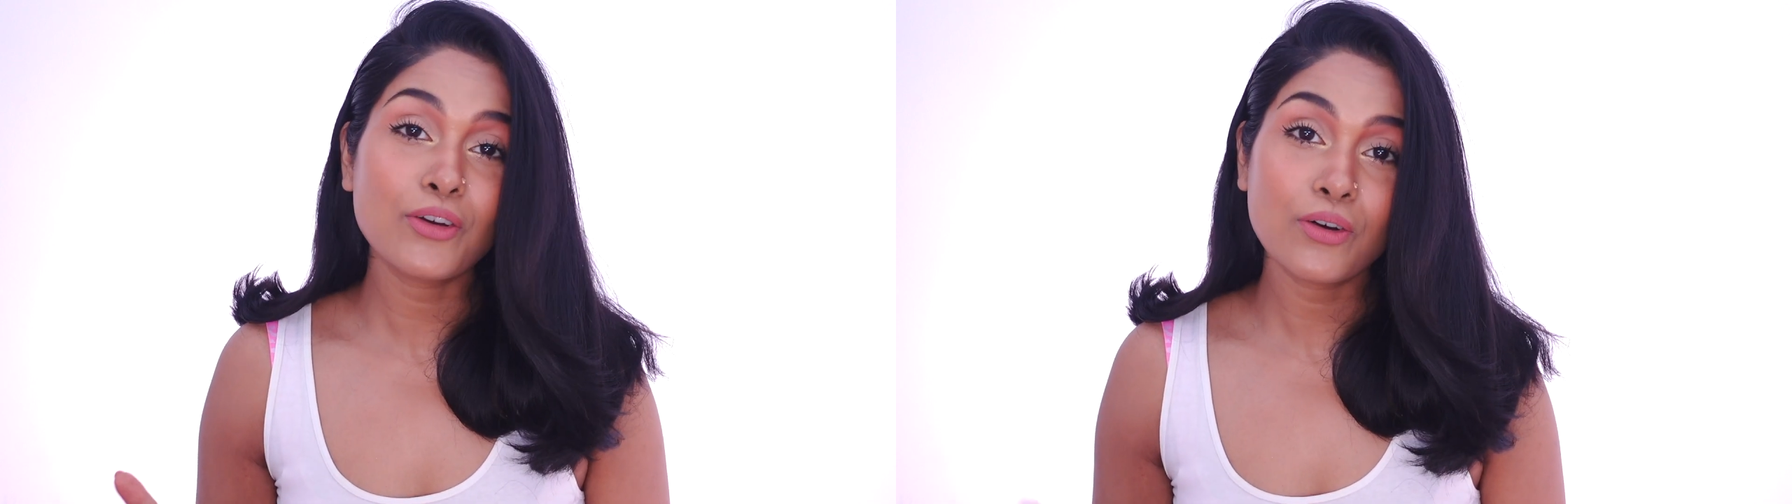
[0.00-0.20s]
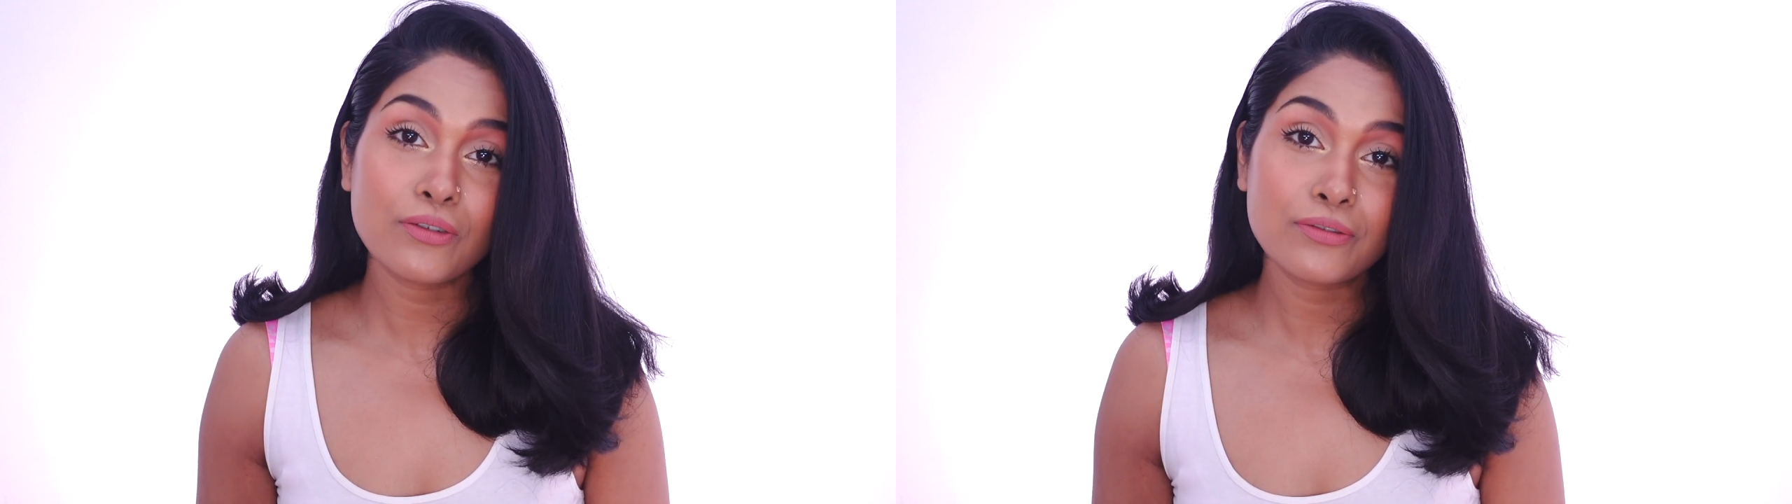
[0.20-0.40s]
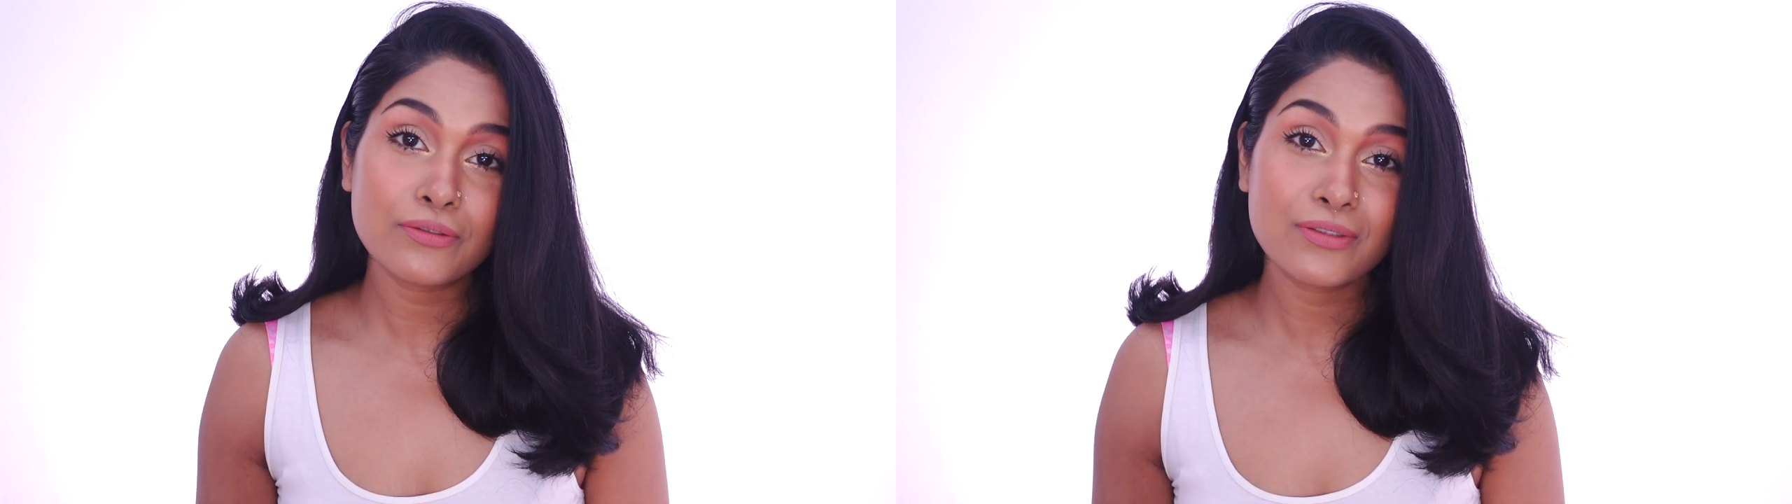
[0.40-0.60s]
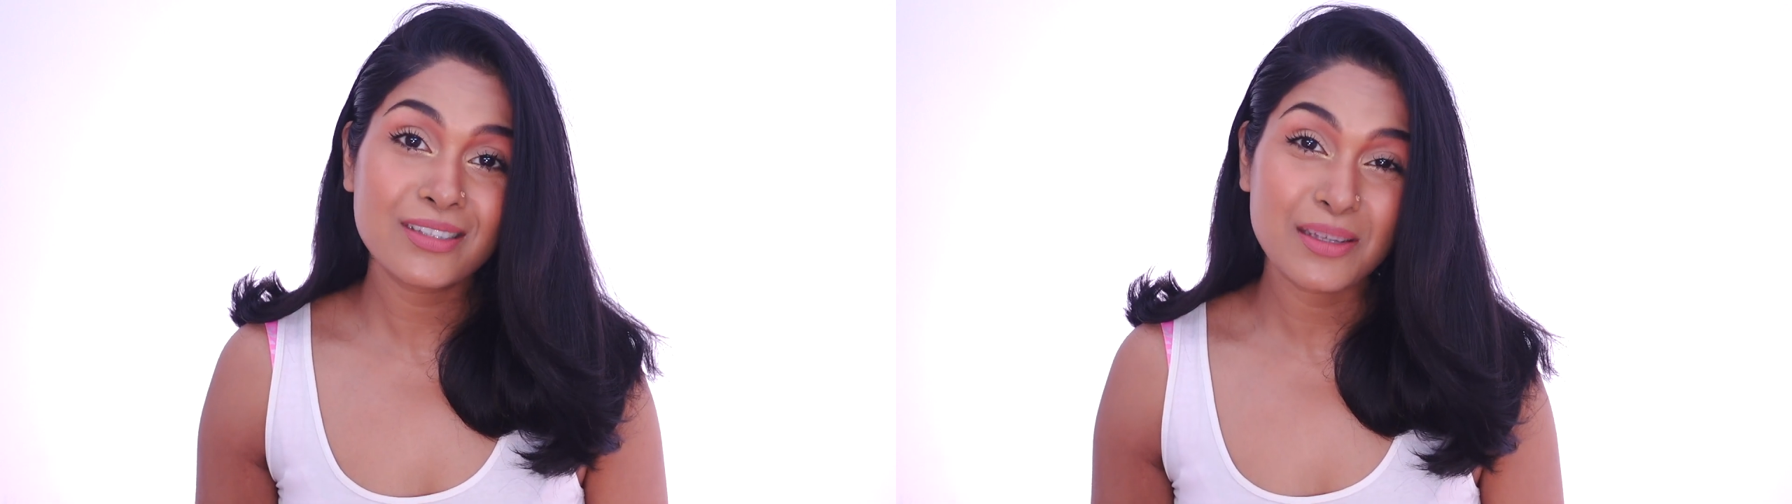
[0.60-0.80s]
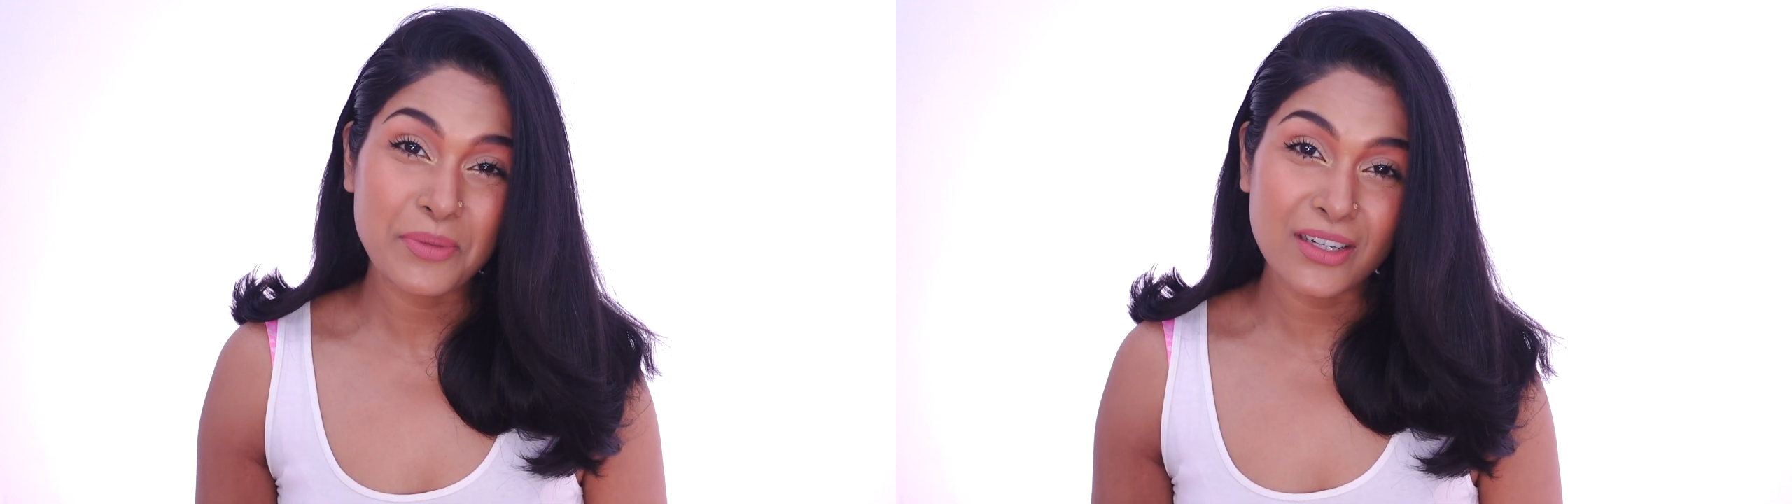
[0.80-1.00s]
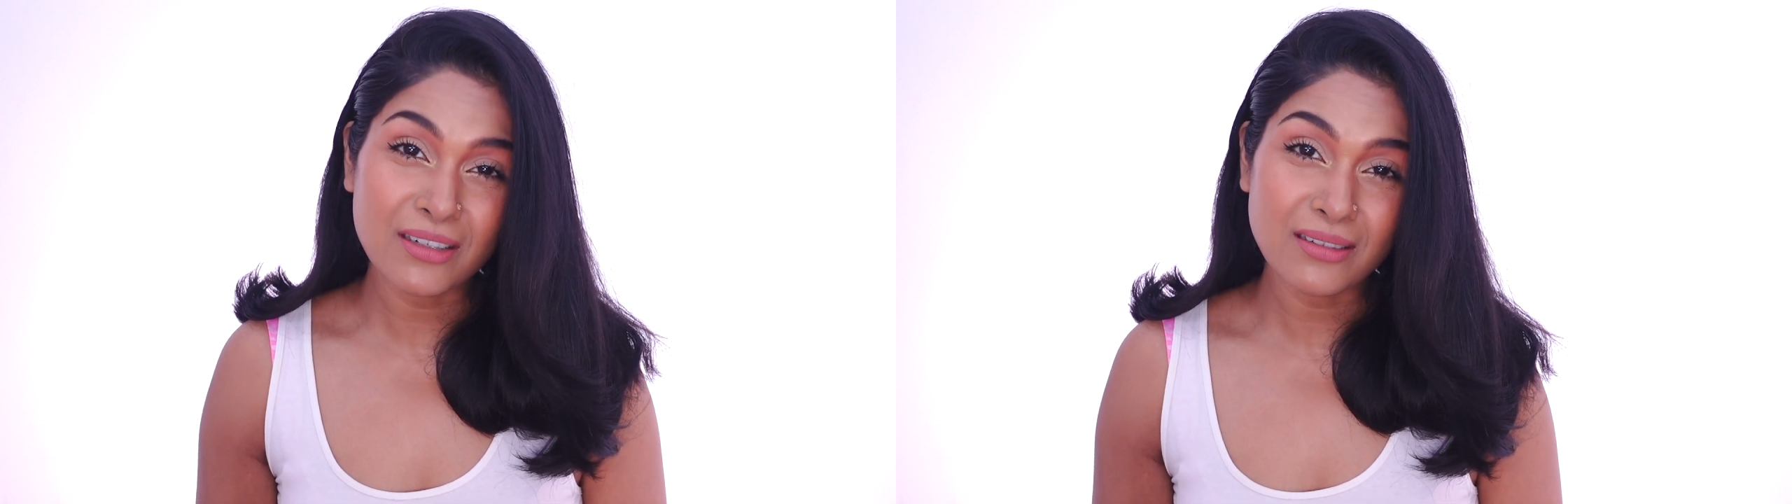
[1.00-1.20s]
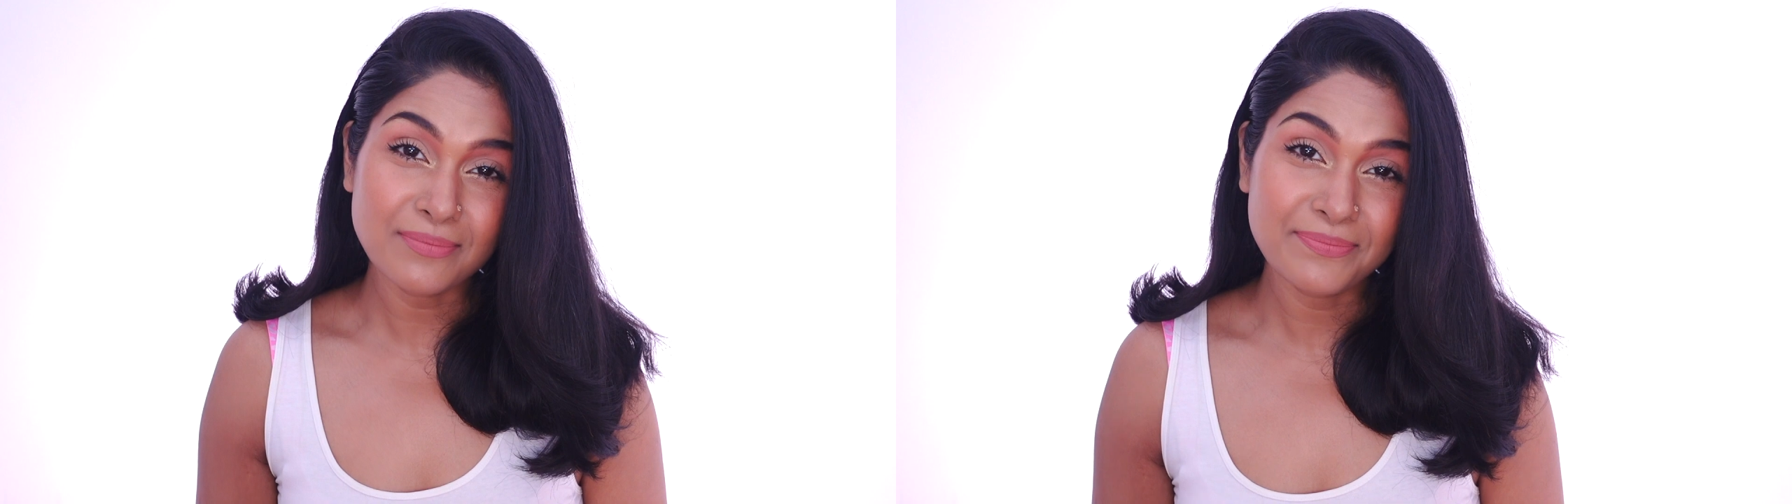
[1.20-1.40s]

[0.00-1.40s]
of similar,